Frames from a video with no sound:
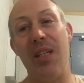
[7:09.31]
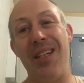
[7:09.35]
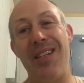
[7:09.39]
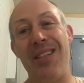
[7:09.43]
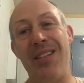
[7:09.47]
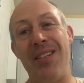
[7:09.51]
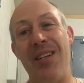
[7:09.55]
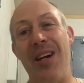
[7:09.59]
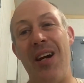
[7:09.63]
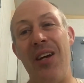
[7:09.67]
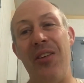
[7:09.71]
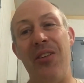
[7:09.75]

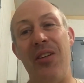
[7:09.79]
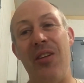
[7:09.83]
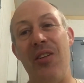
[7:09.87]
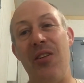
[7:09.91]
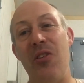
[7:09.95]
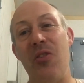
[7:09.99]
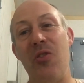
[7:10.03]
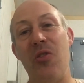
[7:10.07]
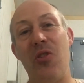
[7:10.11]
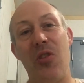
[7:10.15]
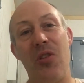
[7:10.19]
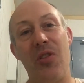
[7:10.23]
It's not that
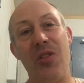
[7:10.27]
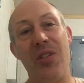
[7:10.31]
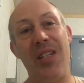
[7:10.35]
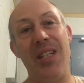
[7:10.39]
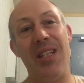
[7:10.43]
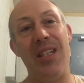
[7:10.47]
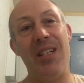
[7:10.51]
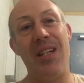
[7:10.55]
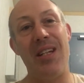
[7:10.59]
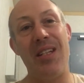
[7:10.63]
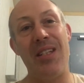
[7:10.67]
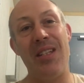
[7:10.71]
New
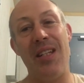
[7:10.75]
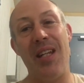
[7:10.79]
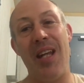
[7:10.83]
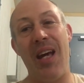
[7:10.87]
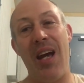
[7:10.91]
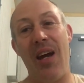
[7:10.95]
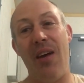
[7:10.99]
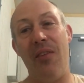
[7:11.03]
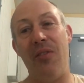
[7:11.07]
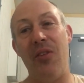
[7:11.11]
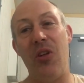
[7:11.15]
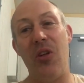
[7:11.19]
Jersey doesn't
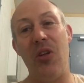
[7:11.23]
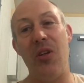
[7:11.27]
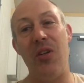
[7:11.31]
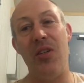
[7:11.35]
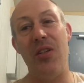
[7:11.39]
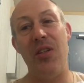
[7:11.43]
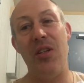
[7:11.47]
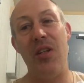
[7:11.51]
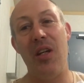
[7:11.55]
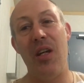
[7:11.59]
have good.